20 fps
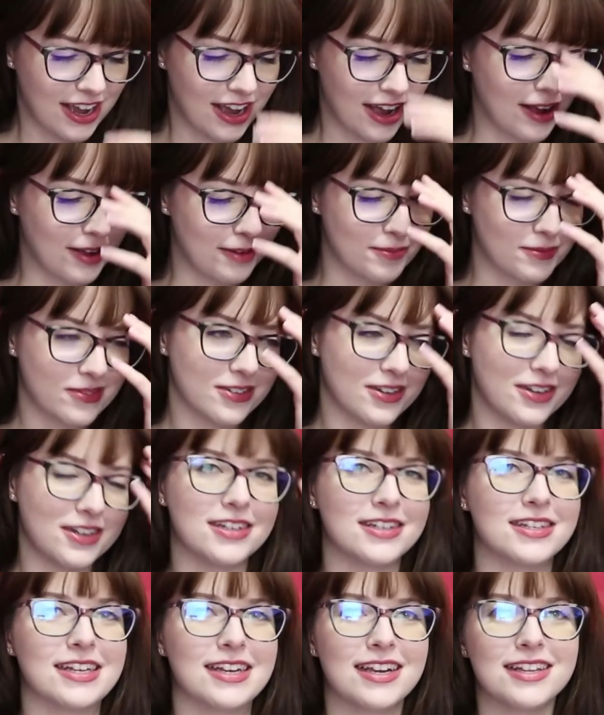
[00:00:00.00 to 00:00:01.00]
So I
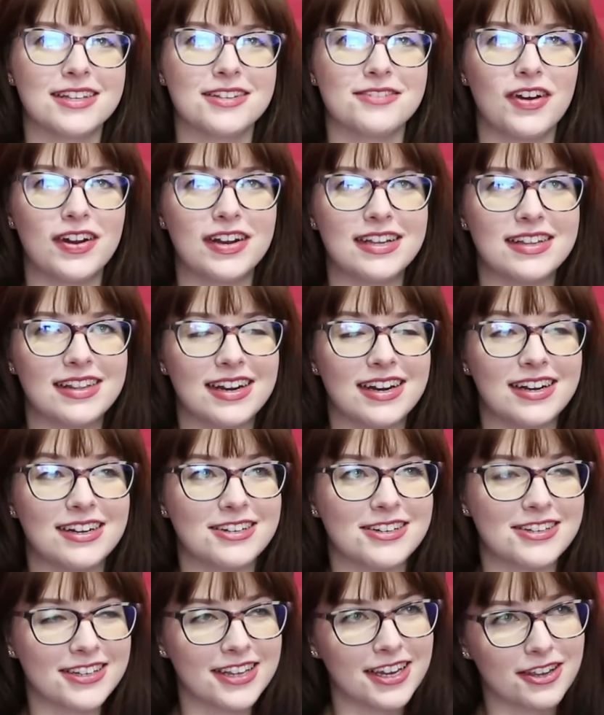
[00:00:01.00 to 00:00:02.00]
just think it's funny that I
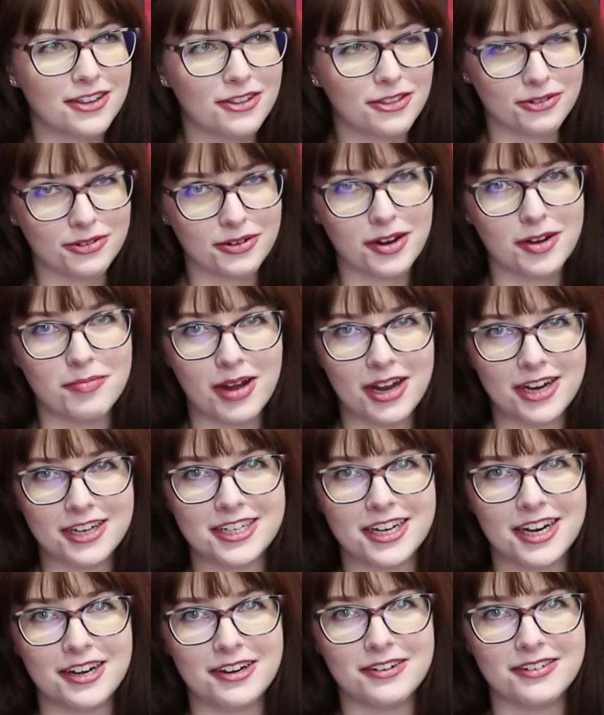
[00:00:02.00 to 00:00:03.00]
just like threw a
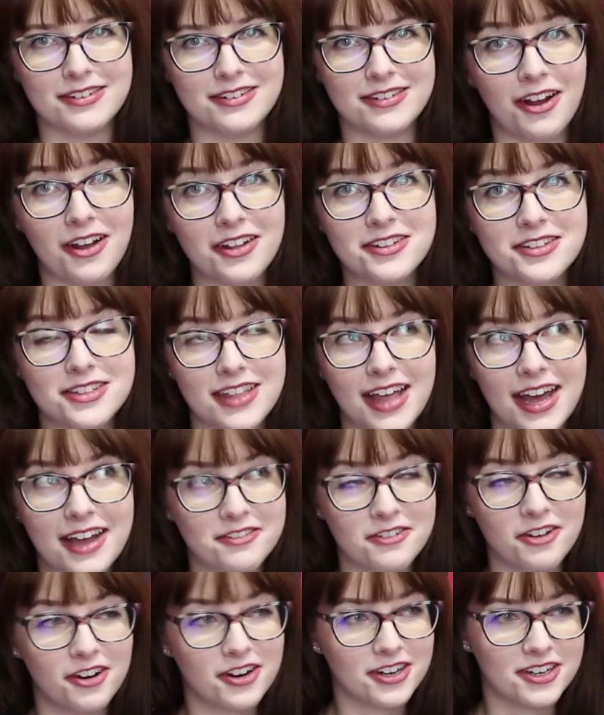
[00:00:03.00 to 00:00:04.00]
bunch out not
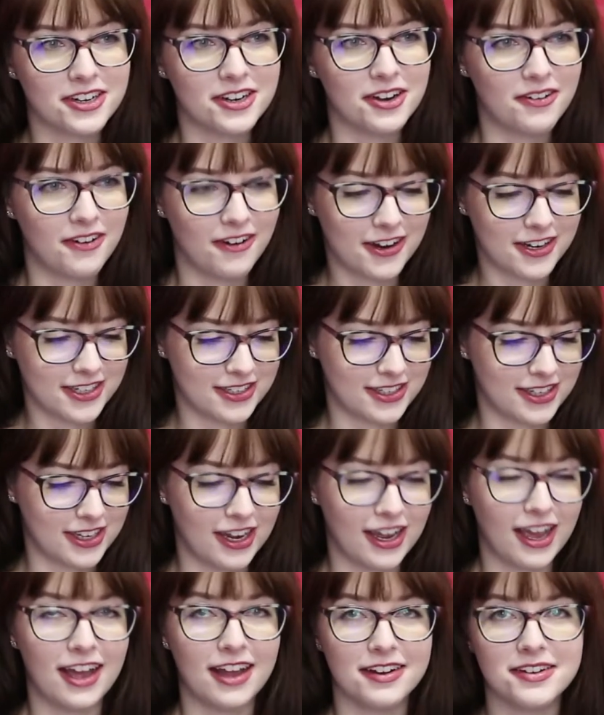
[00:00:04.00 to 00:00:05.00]
that long ago,
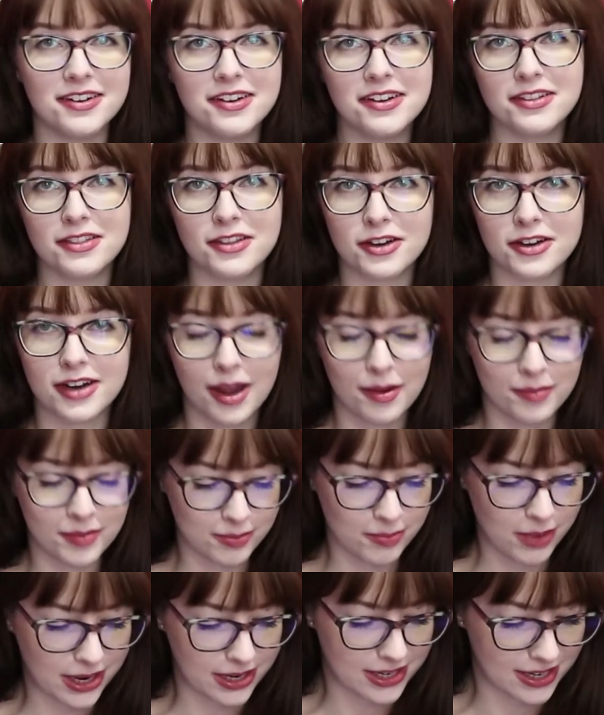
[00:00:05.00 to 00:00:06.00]
honestly, and they're
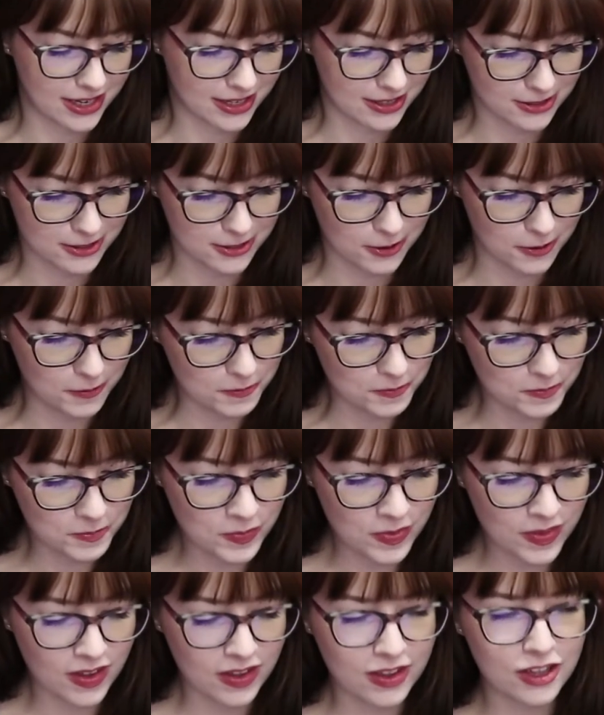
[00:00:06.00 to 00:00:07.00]
coming back in. So
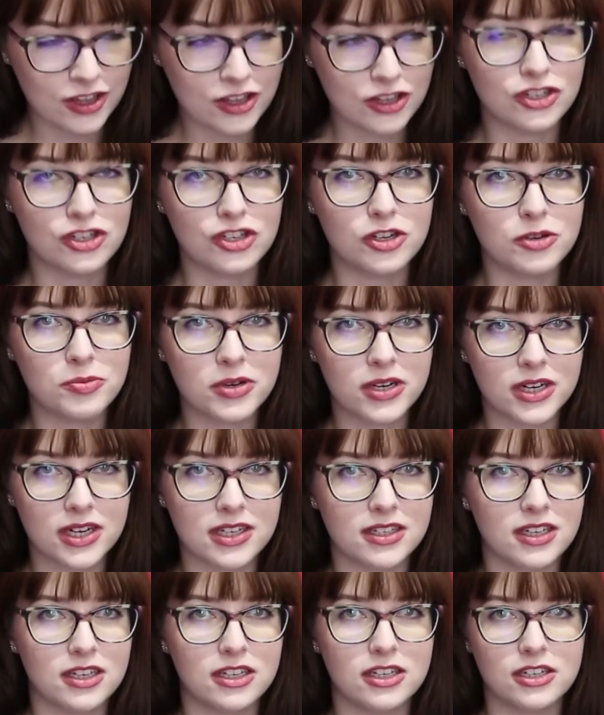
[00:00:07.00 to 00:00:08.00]
super
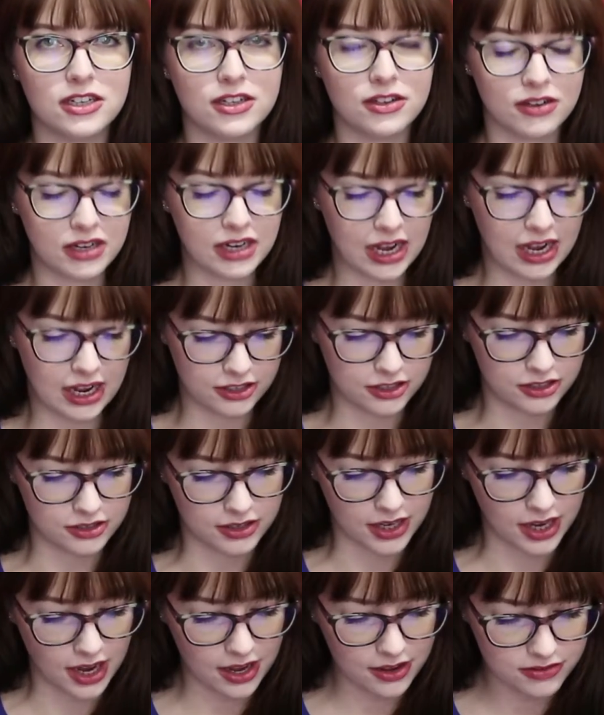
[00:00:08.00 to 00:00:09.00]
easy to do and add to
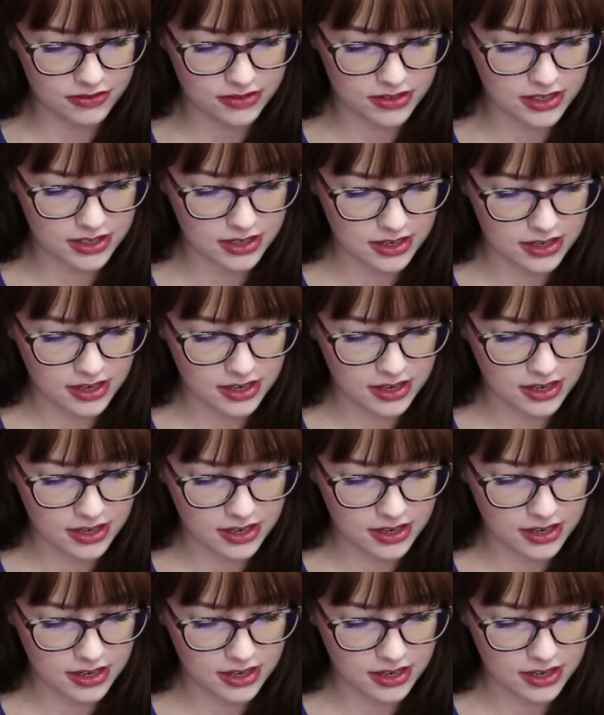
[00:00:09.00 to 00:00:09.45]
a gift.